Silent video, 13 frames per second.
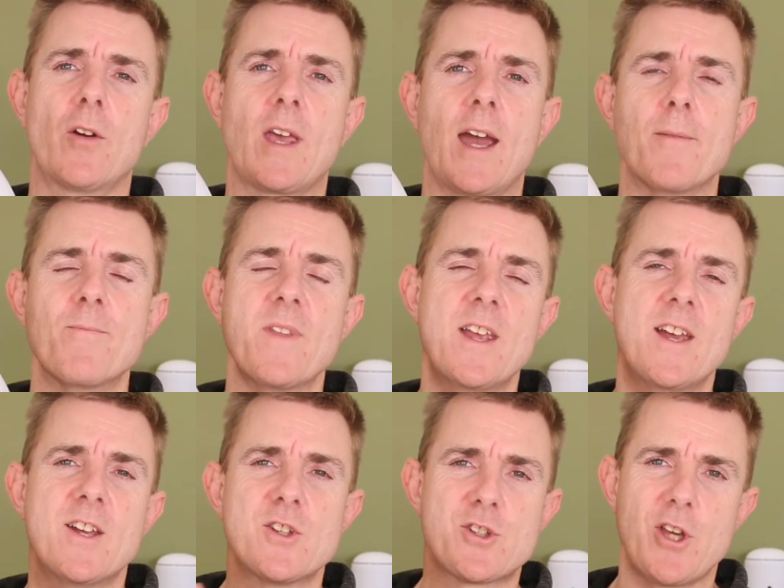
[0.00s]
Okay,
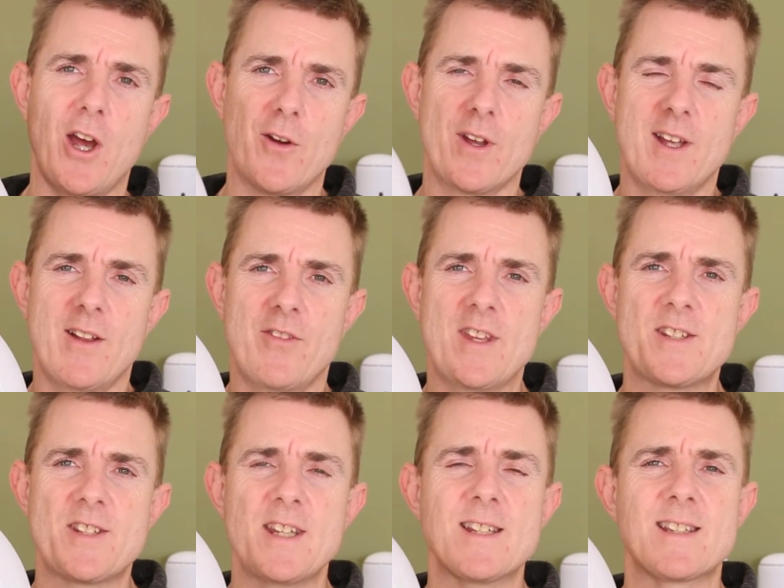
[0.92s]
so
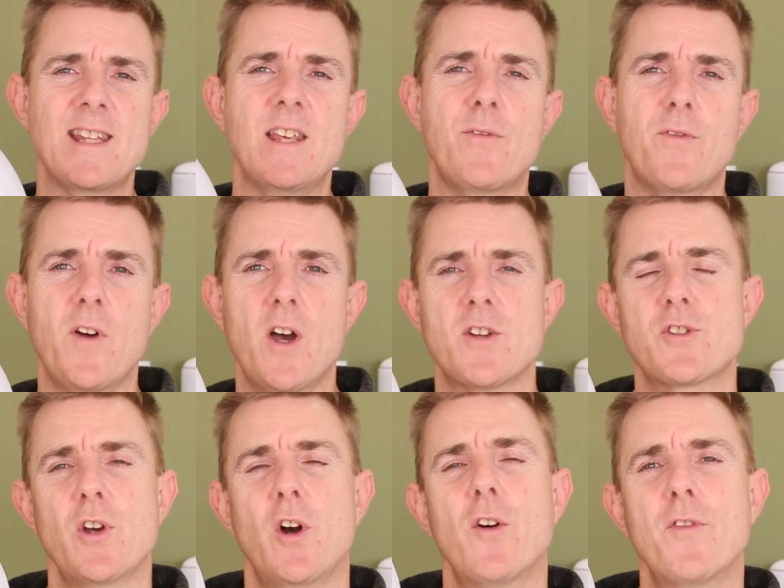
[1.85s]
this is the
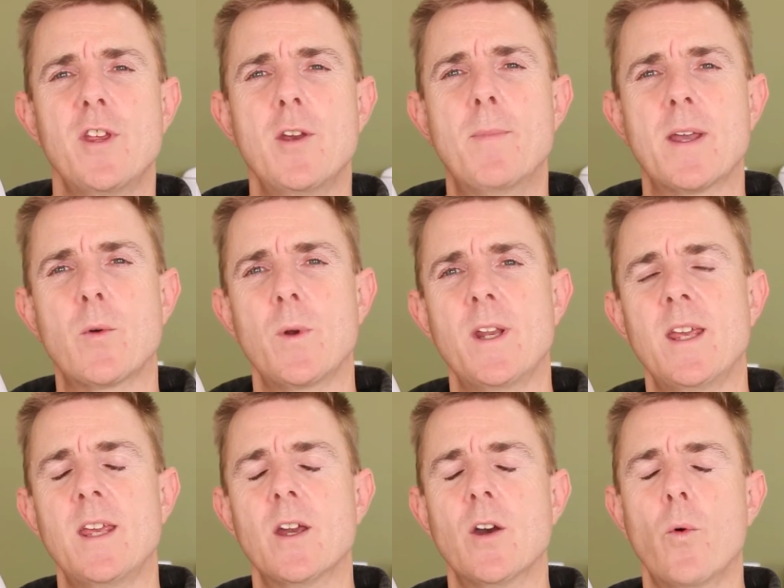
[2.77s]
first of the
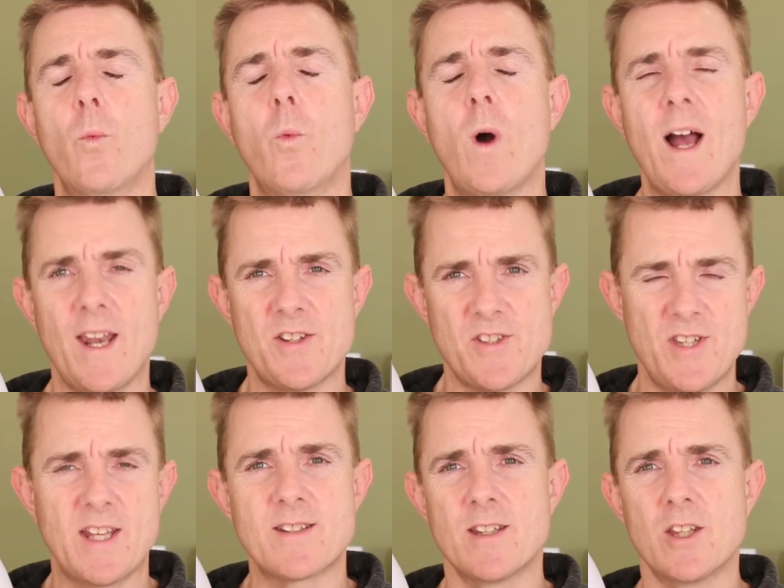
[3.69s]
Ubiquiti Wireless
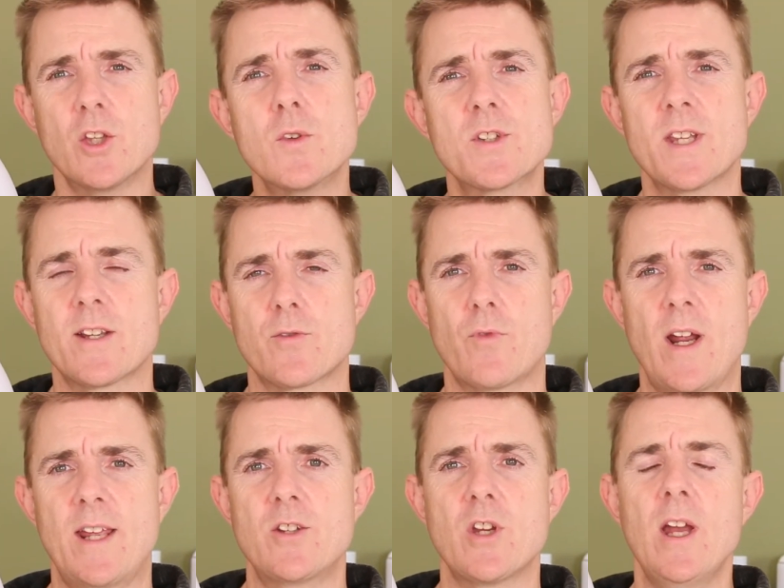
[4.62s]
six, the U six
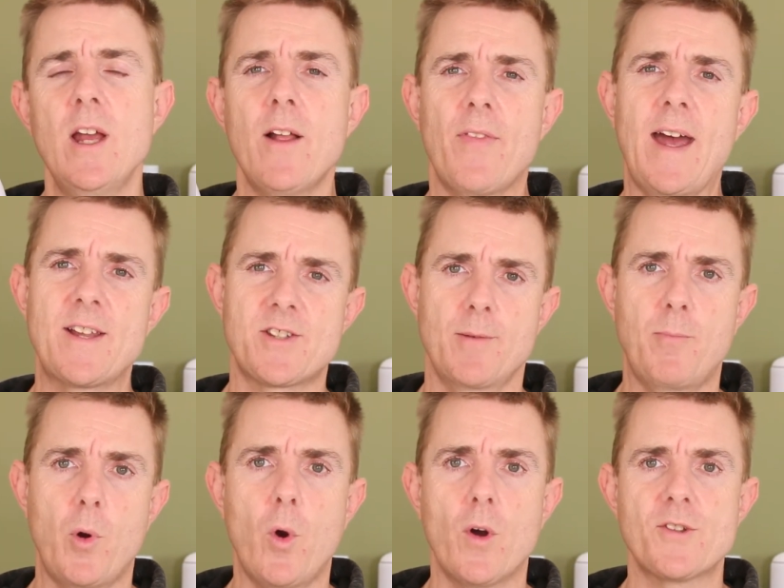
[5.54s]
range, that
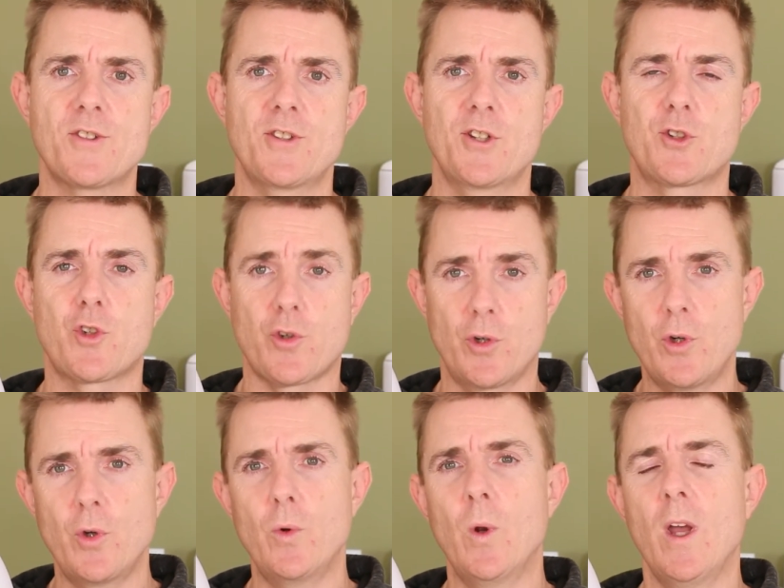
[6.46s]
supports the
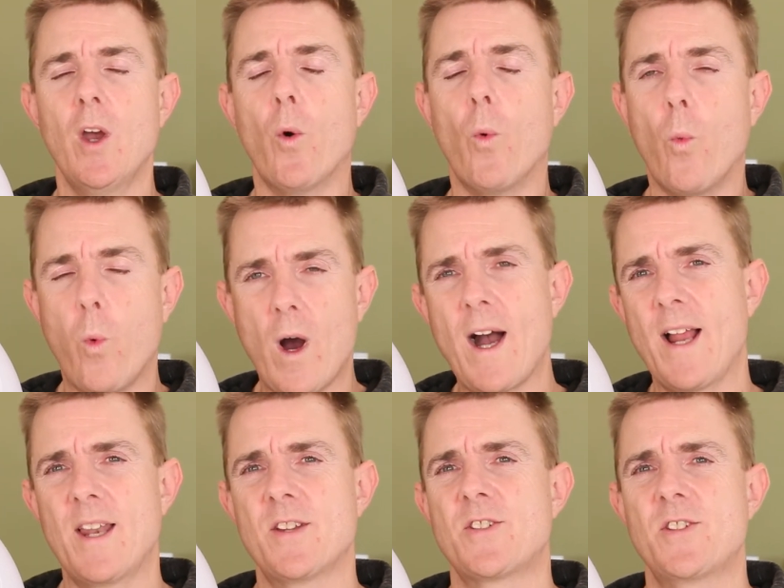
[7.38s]
true
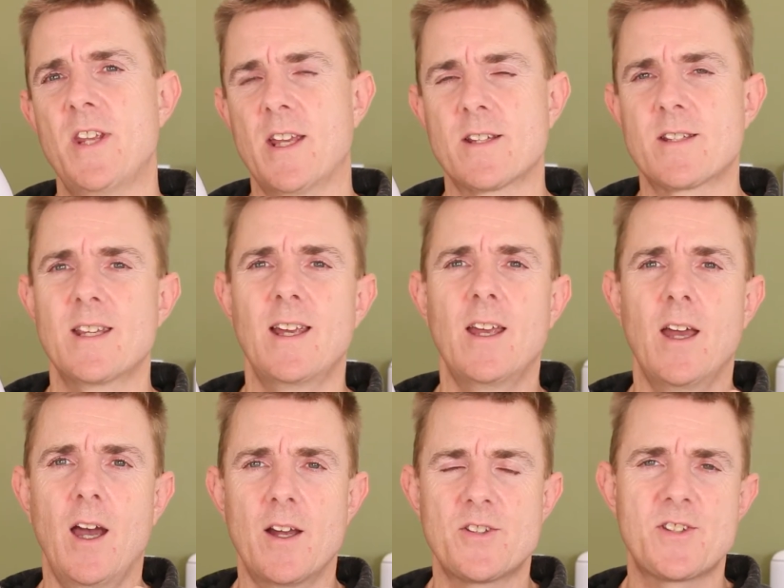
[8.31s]
Wireless six
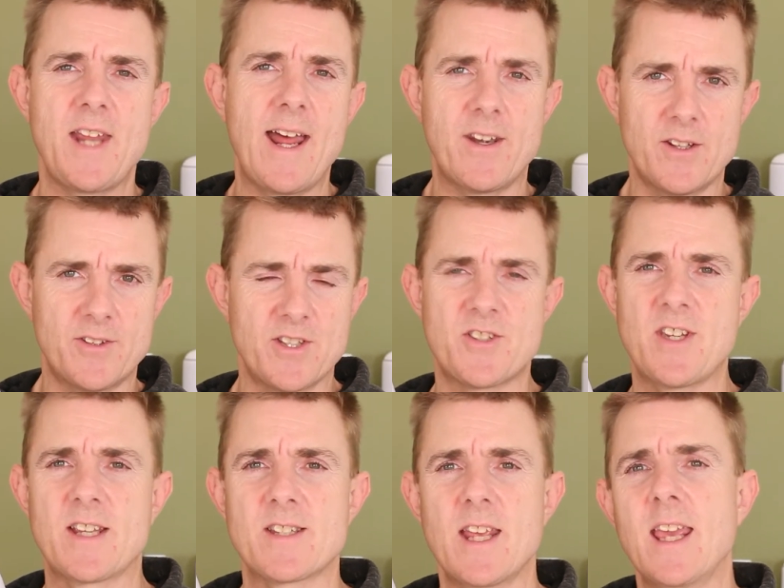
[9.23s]
uh, standard, the
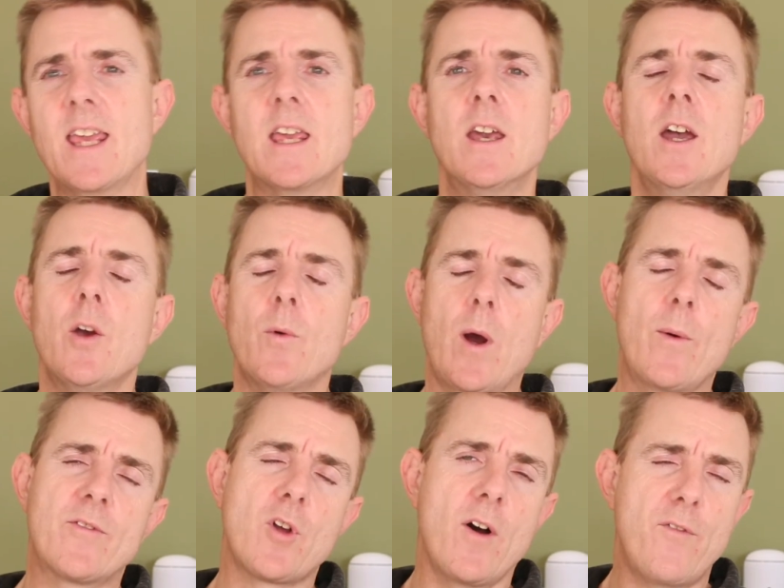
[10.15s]
six E, where
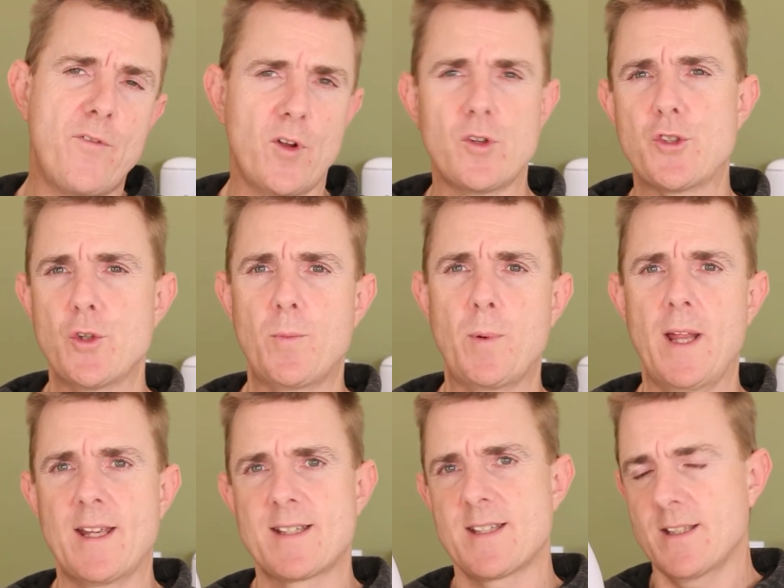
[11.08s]
we've got full
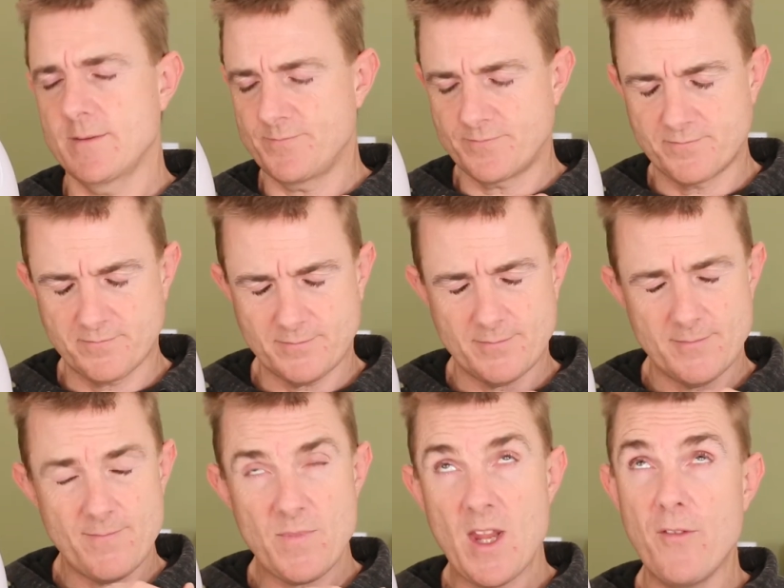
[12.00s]
duplex
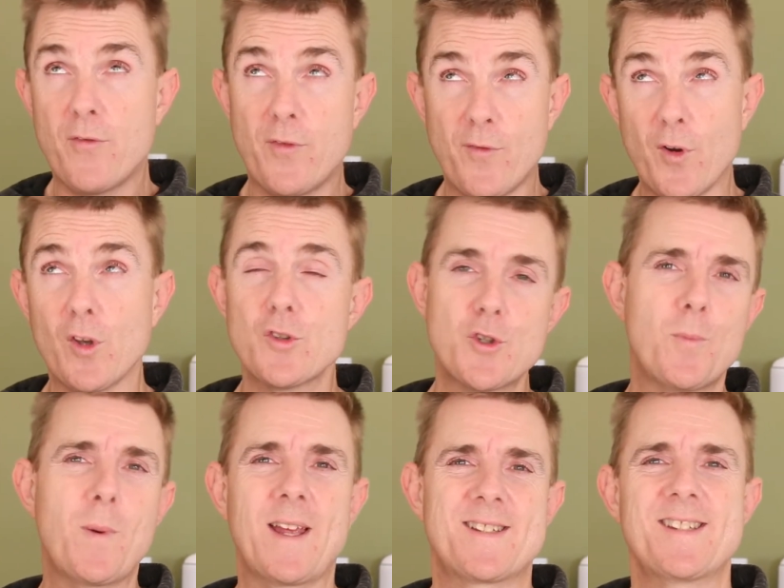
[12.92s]
full
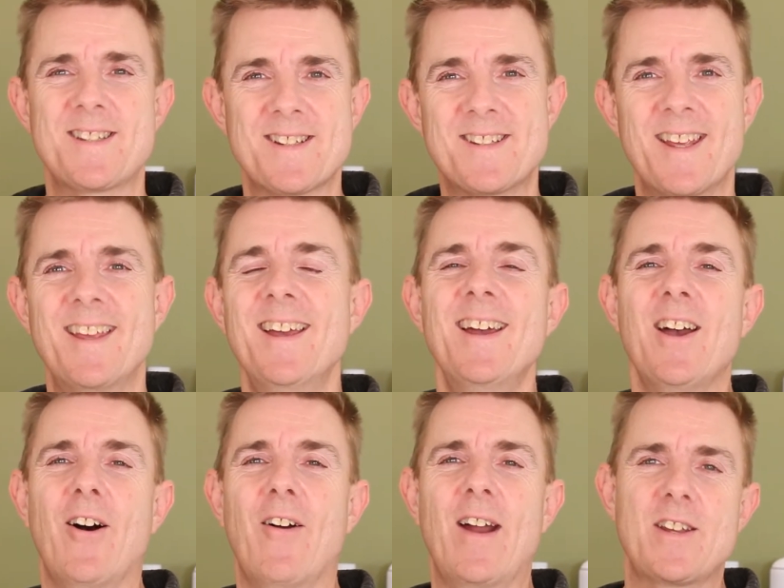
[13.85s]
duplexicity,
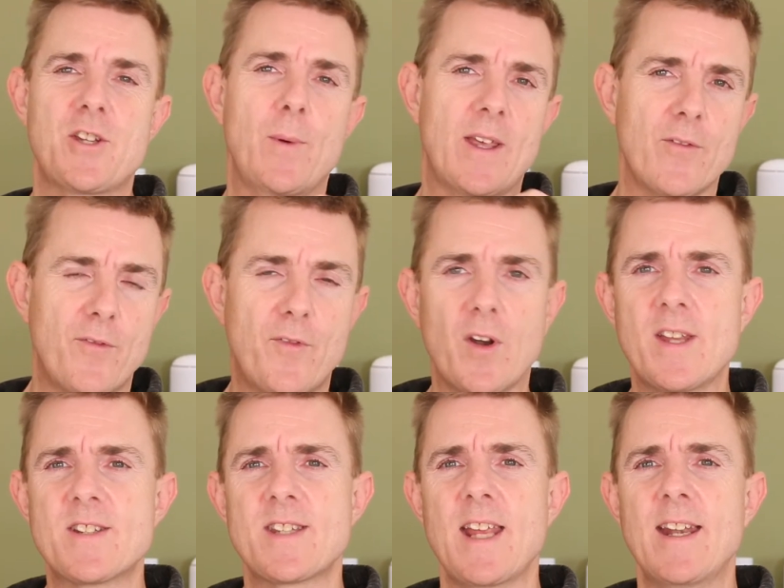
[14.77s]
all right, so we can
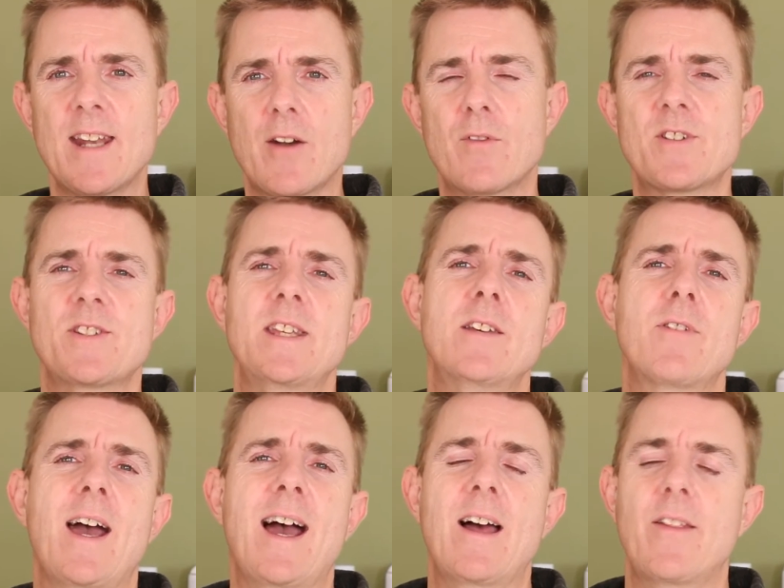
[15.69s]
fully send and
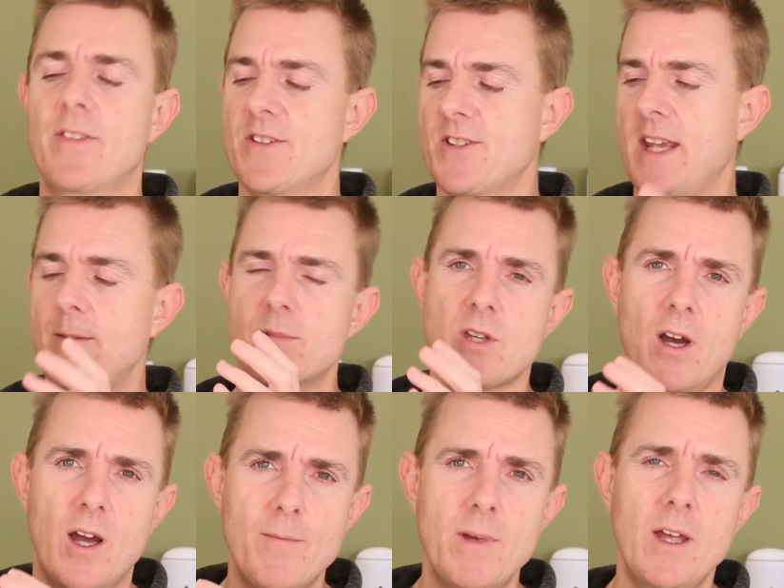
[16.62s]
receive at the same
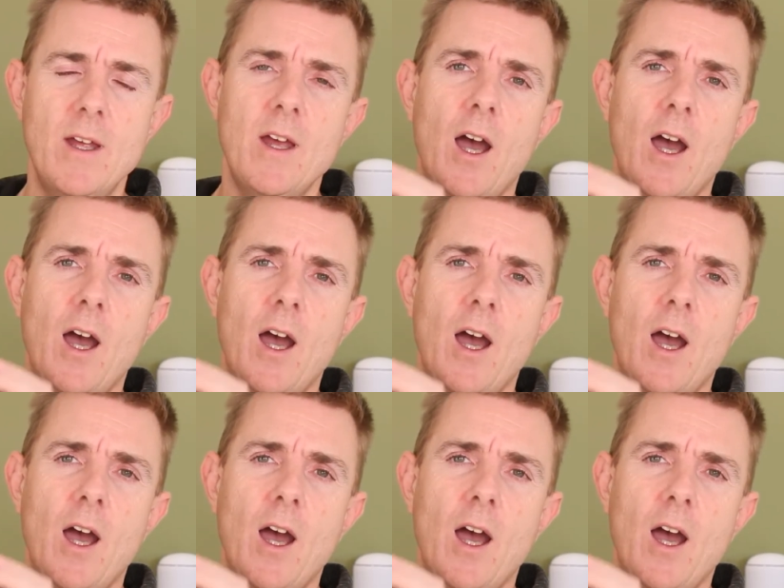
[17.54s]
time.